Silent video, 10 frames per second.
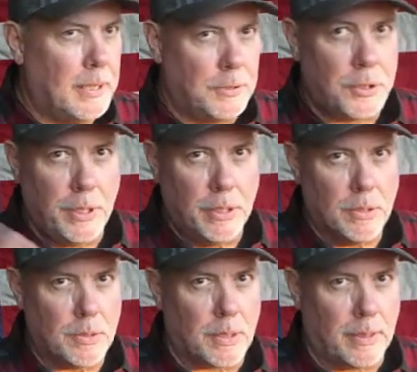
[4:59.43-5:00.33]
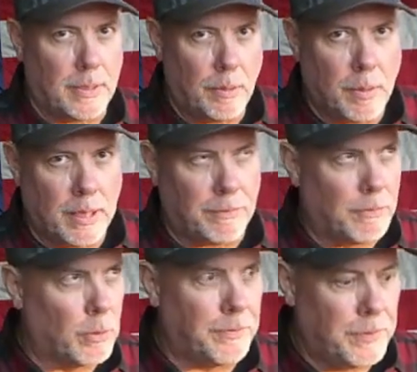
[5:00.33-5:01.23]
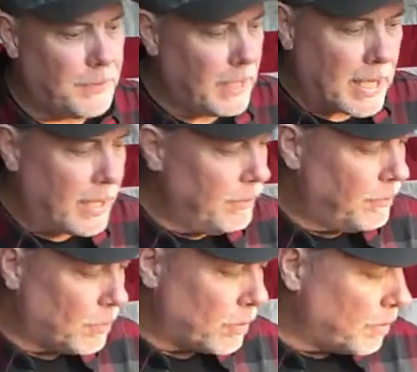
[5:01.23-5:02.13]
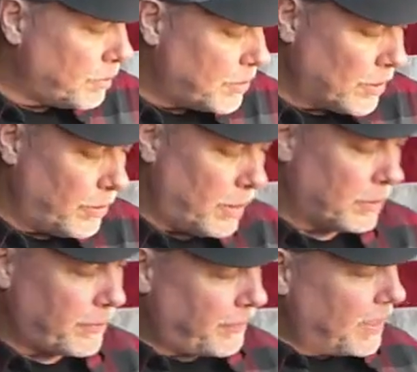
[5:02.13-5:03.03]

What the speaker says: Shields, they want $4.59 for them. So, you know, to find